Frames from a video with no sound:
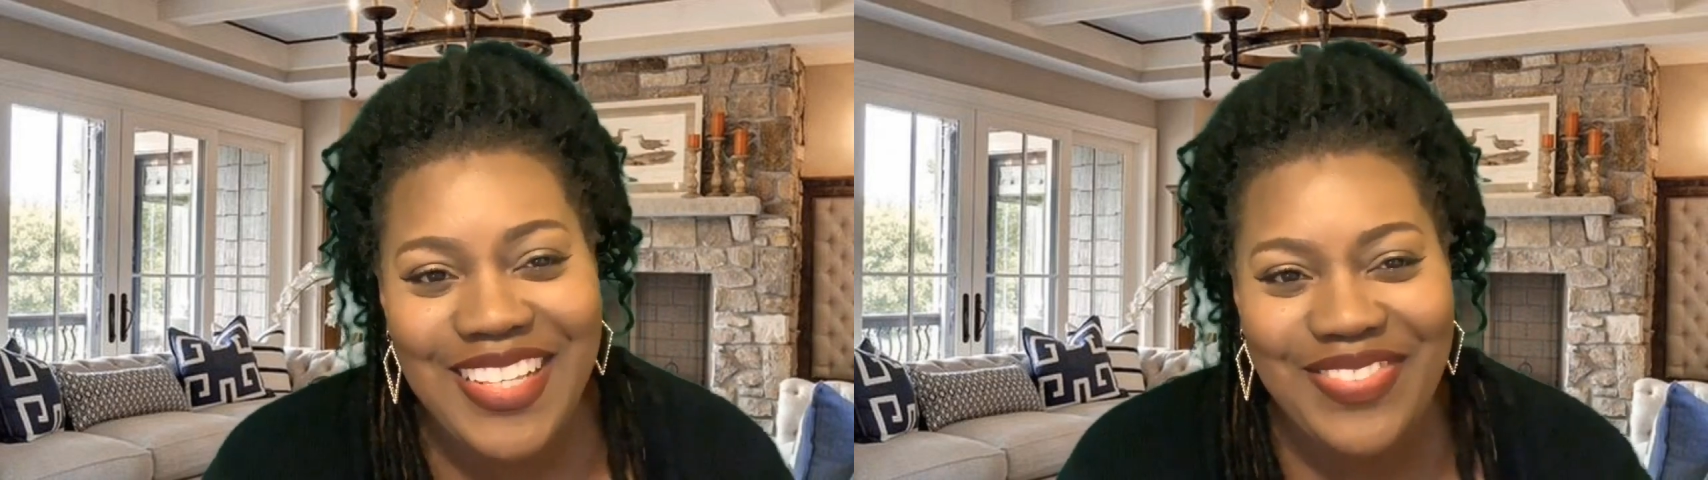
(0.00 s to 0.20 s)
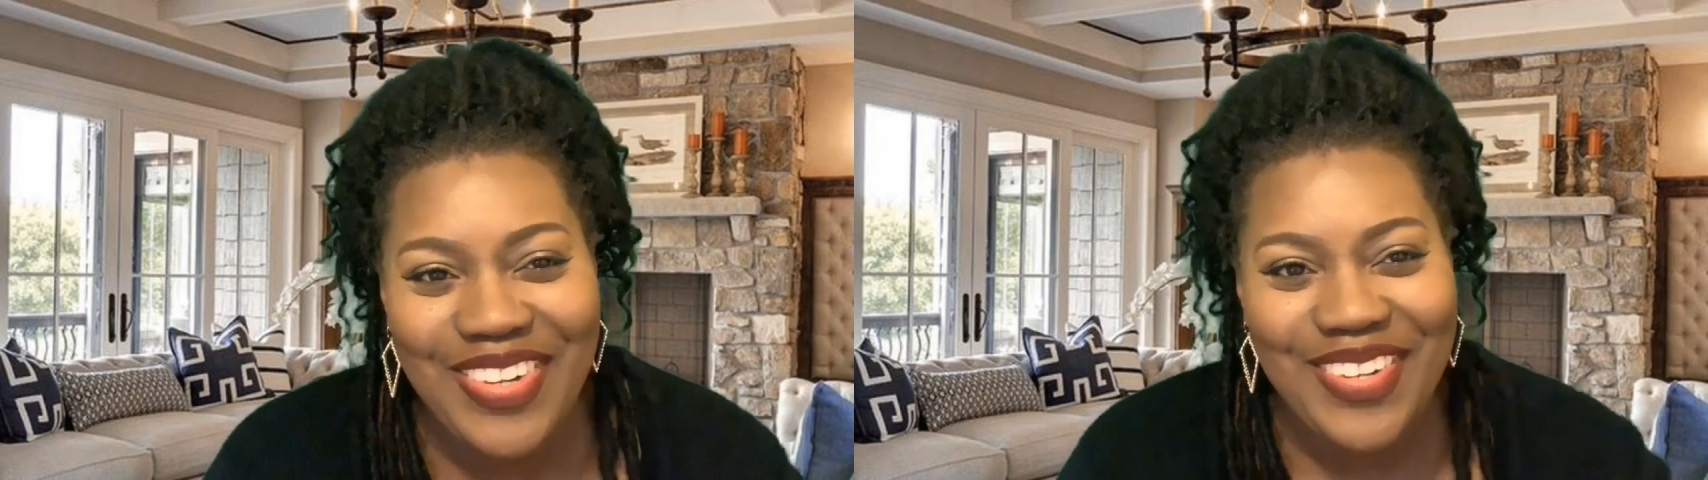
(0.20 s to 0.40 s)

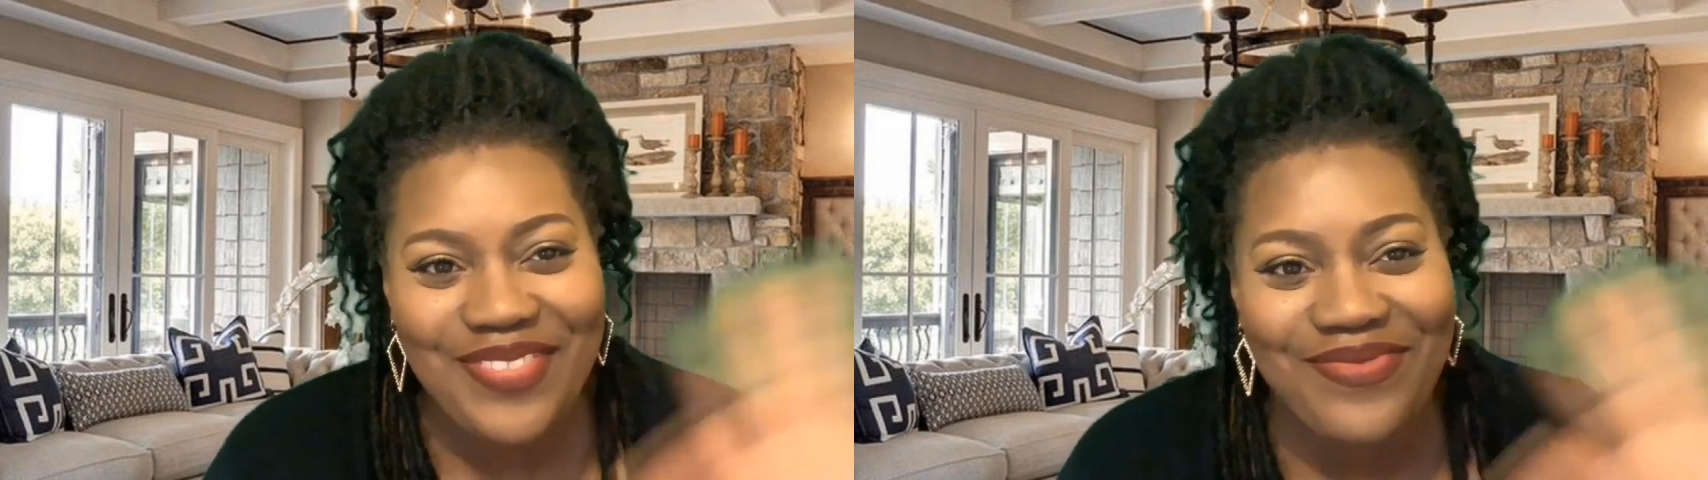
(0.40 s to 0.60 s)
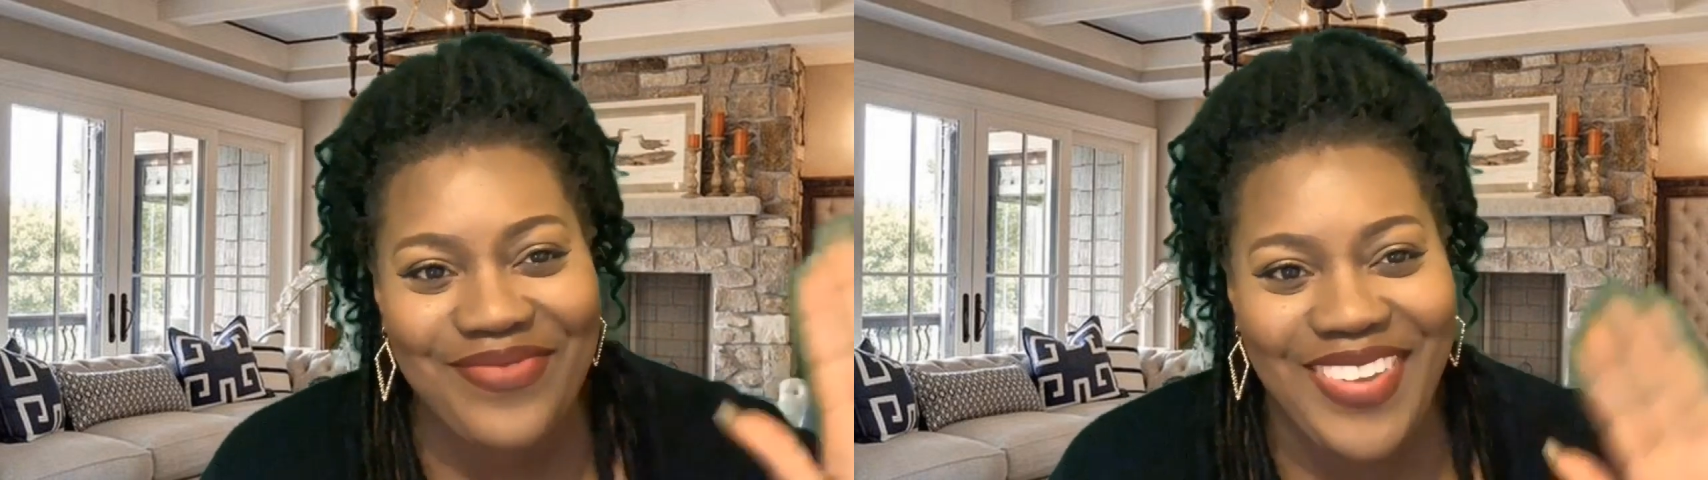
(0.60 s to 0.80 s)
next
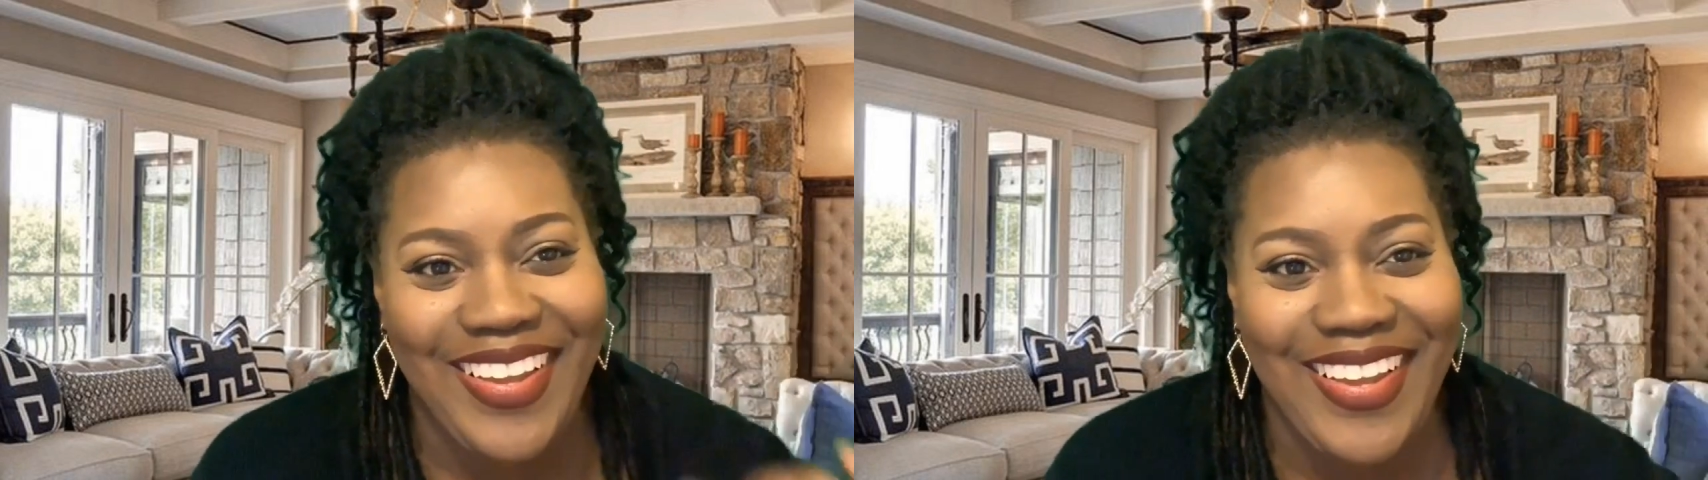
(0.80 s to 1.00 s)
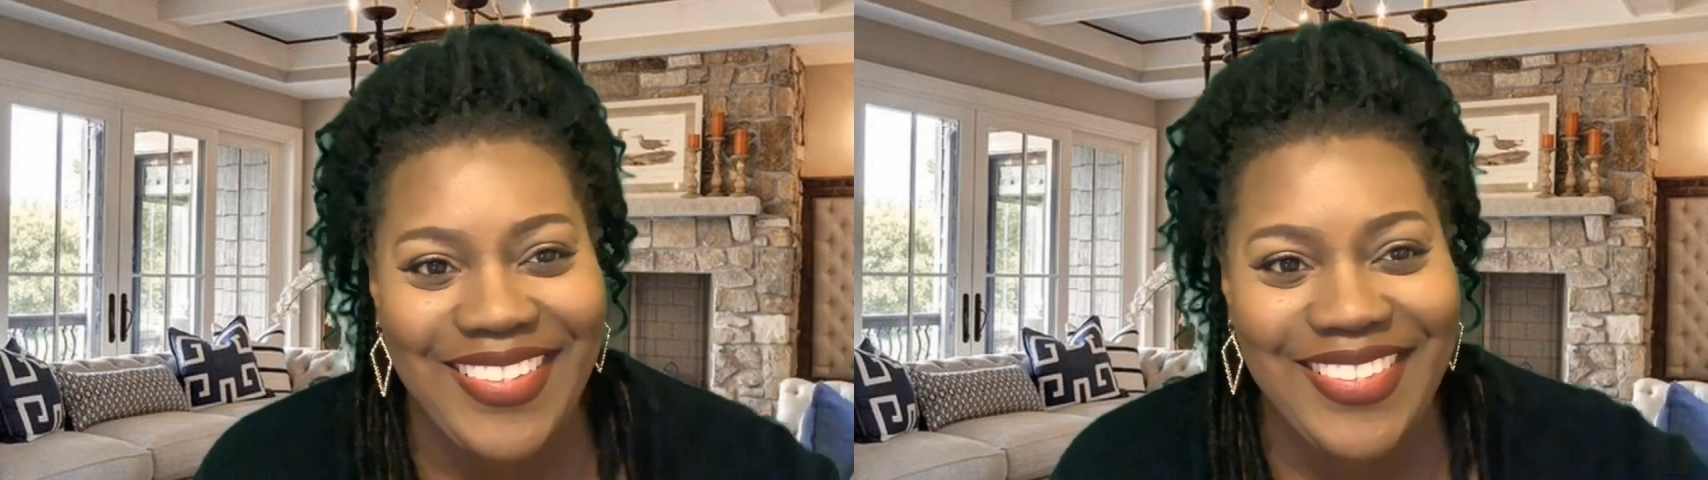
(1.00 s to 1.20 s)
video. Bye,
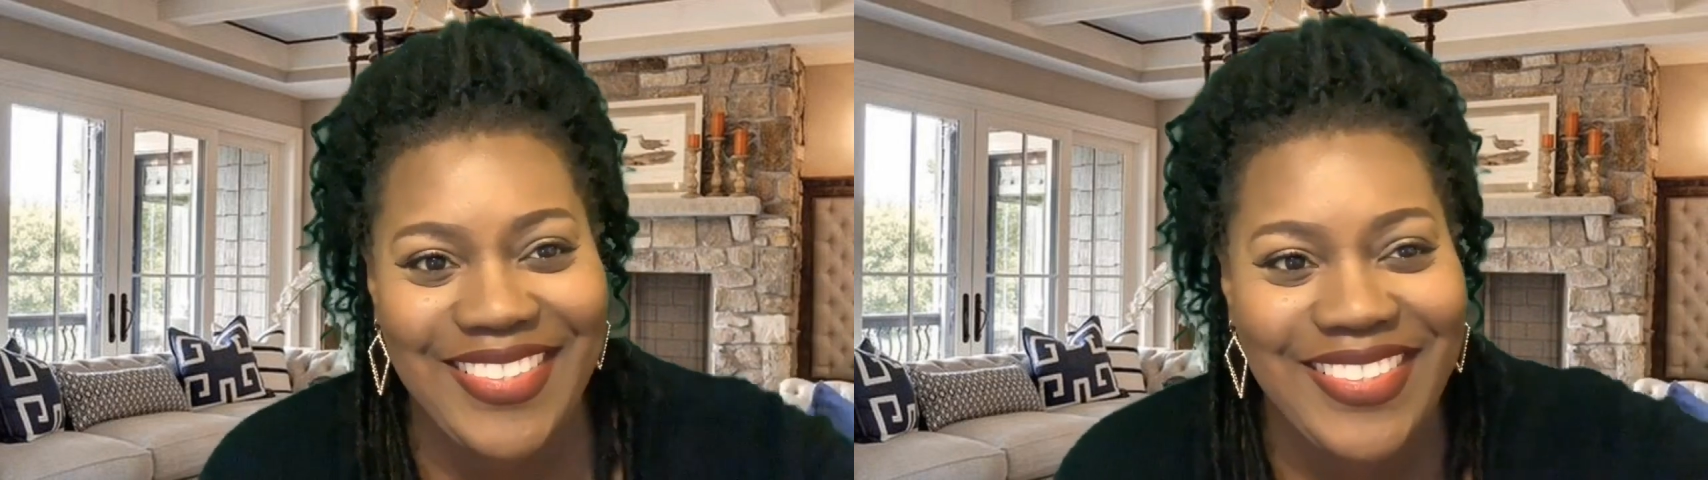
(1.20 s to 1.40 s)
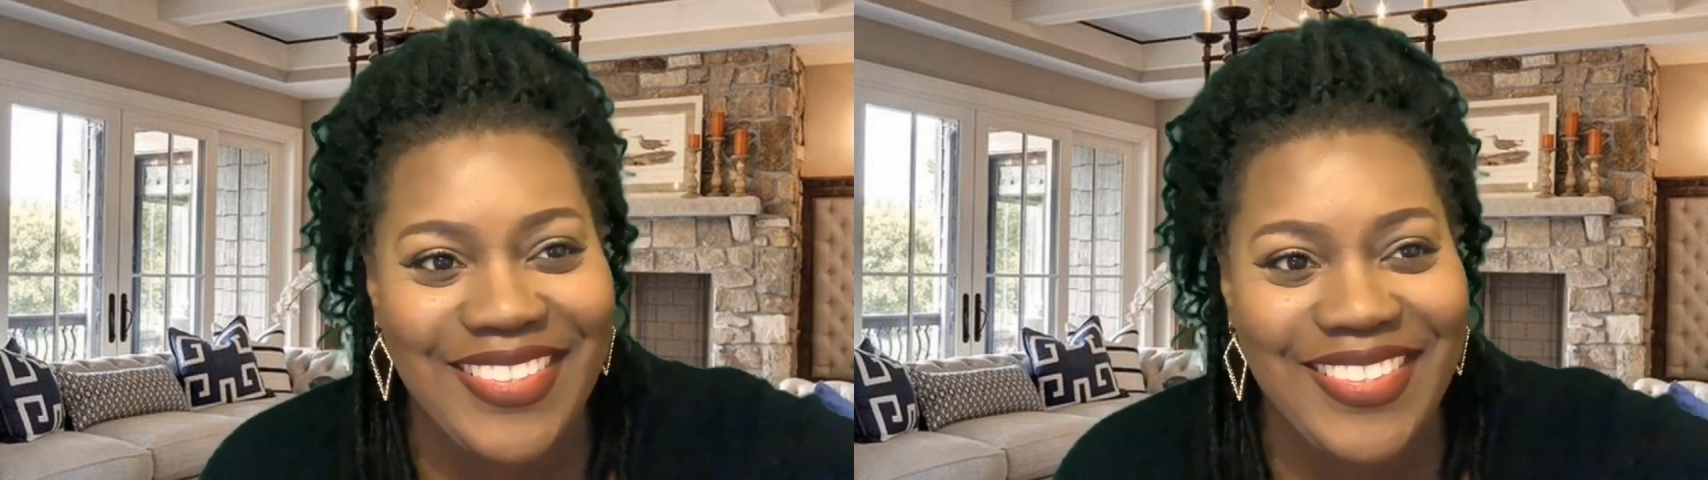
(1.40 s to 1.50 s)
guys.